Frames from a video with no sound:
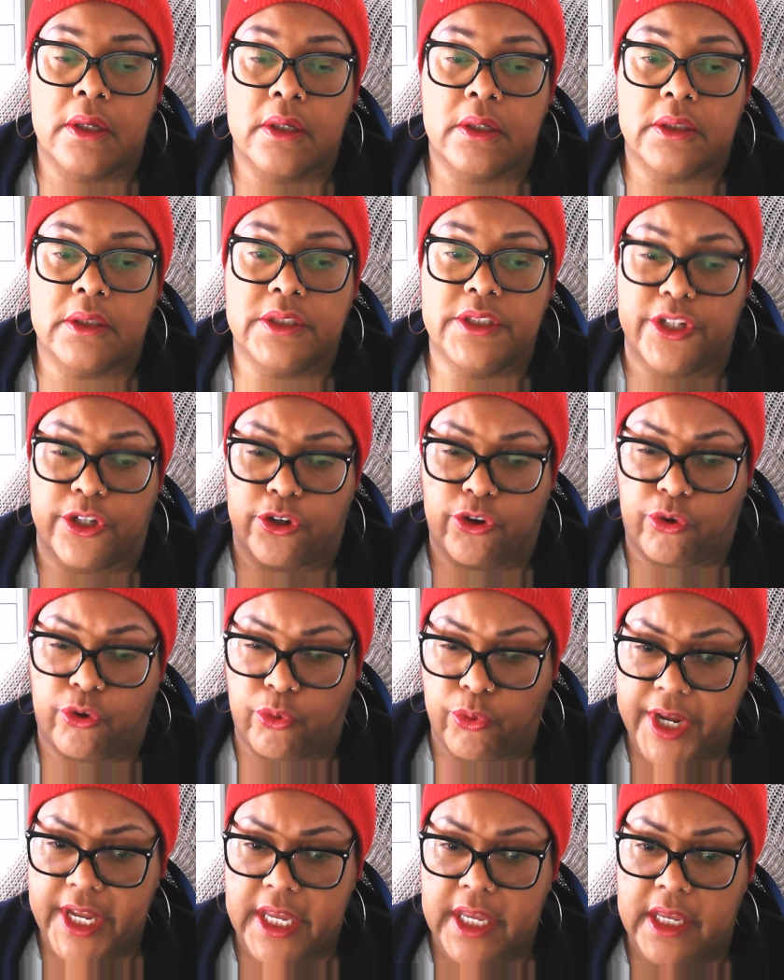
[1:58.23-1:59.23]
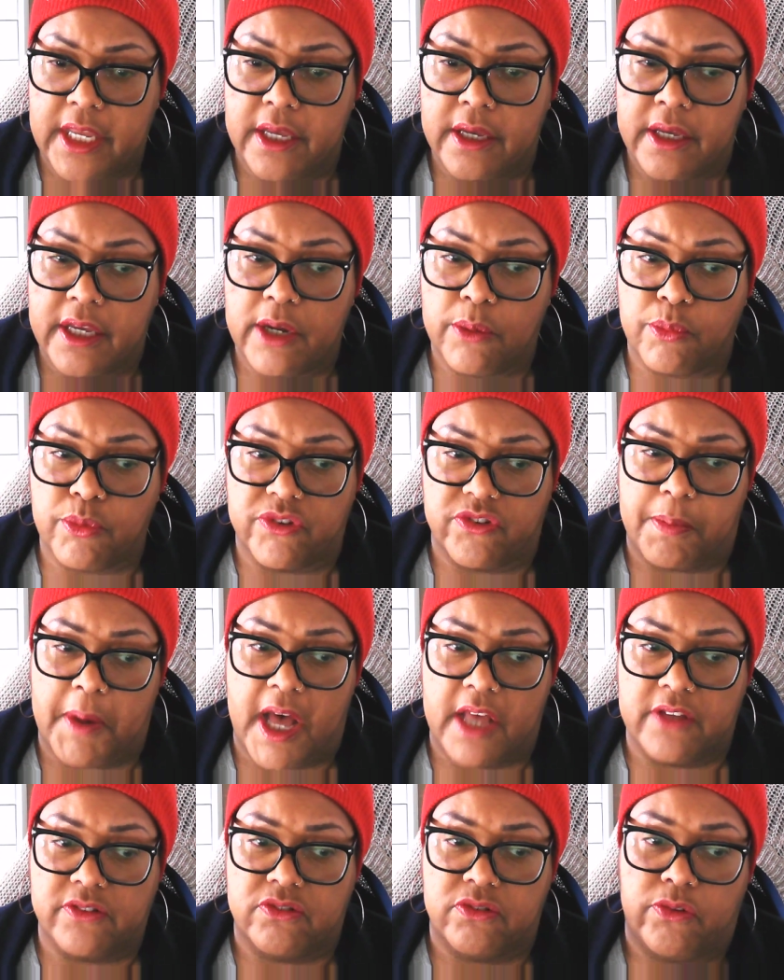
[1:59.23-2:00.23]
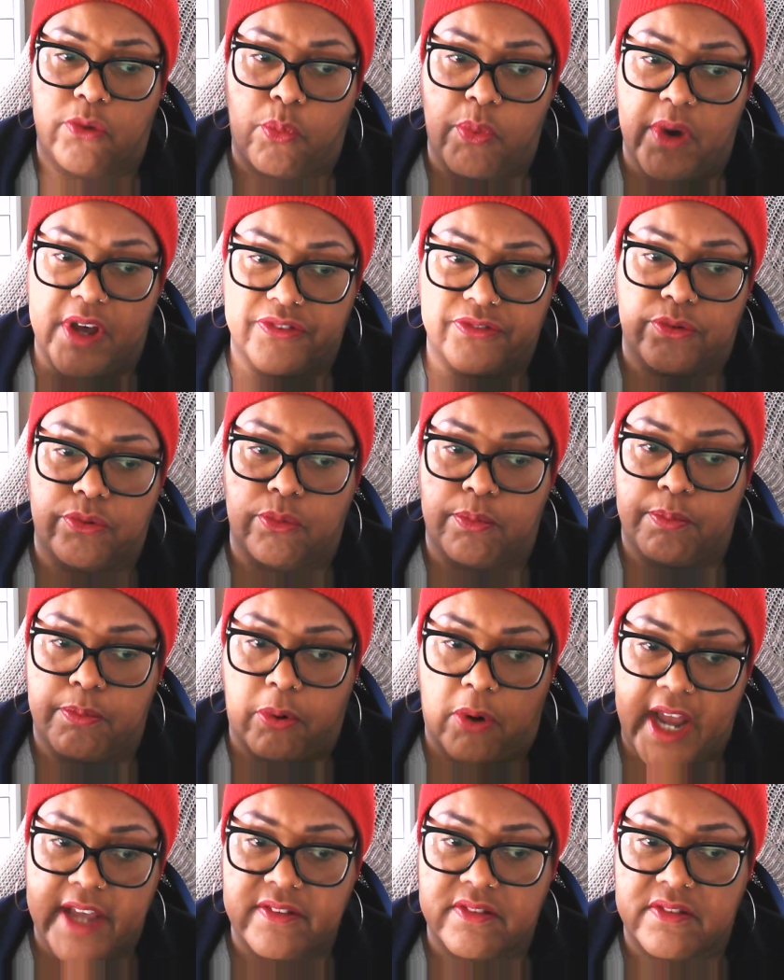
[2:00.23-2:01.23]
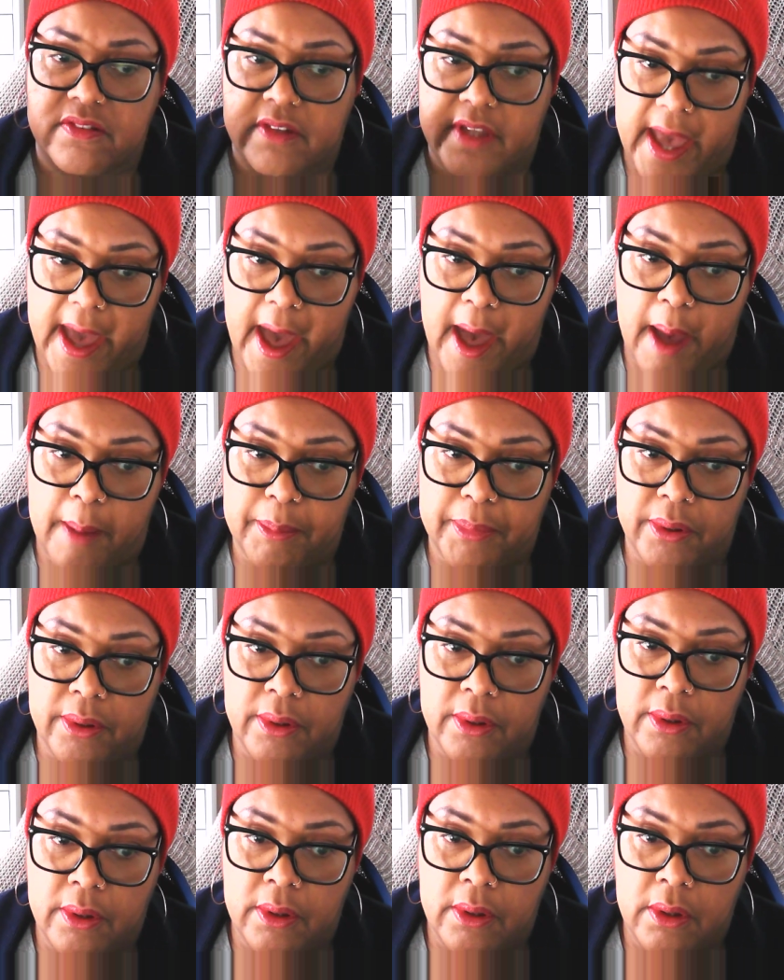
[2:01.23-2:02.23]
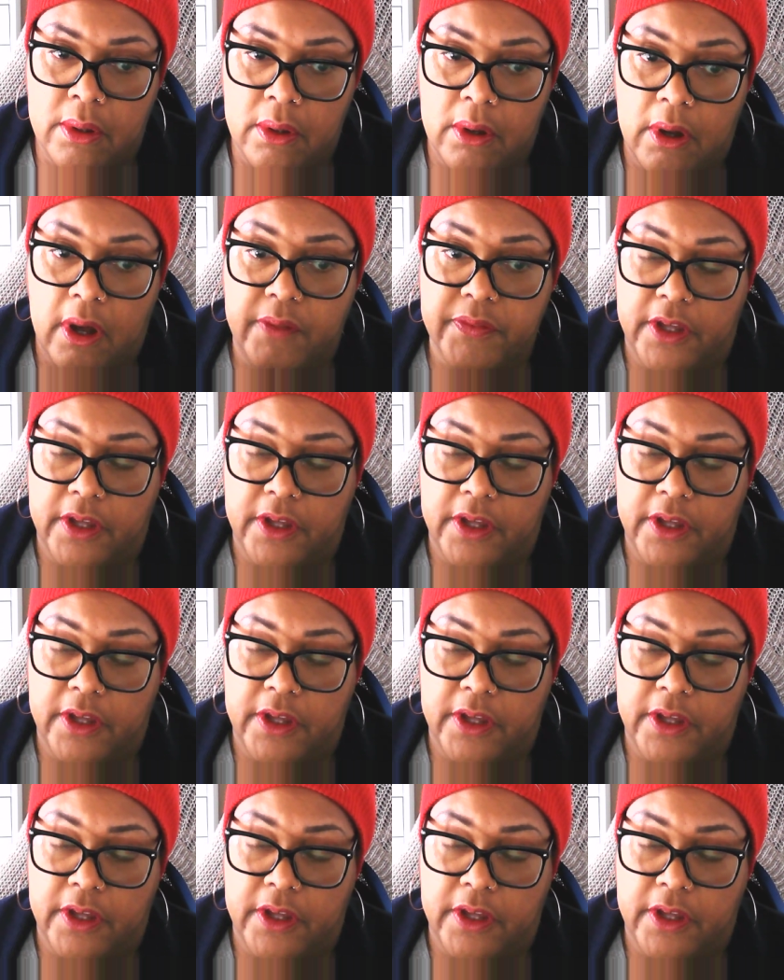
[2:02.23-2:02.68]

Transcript: decree in response to the Western price cap on the